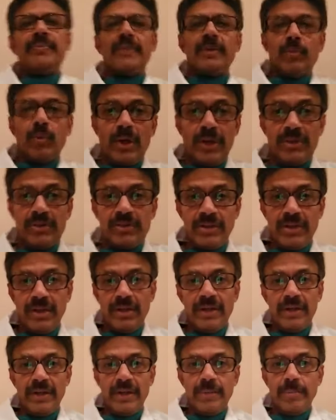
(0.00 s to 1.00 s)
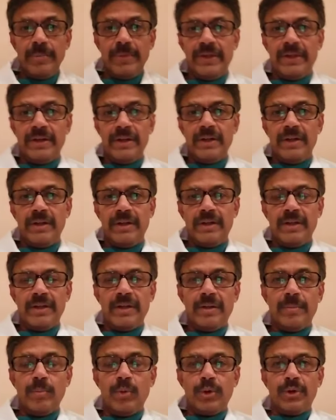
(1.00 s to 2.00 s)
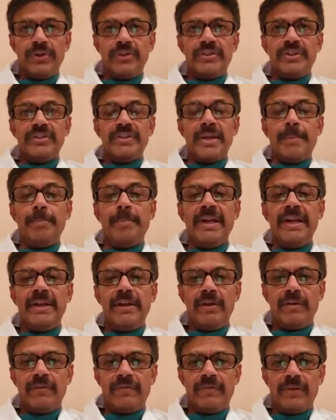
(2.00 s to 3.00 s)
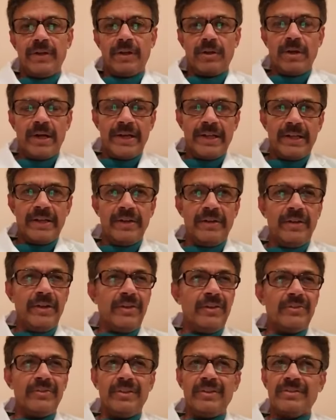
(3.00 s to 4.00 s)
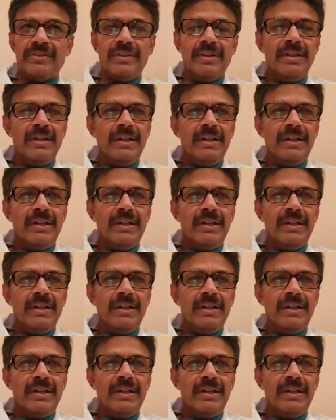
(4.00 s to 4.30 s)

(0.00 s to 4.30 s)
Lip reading: what is called mineral bone disease, MBD, of chronic kidney disease,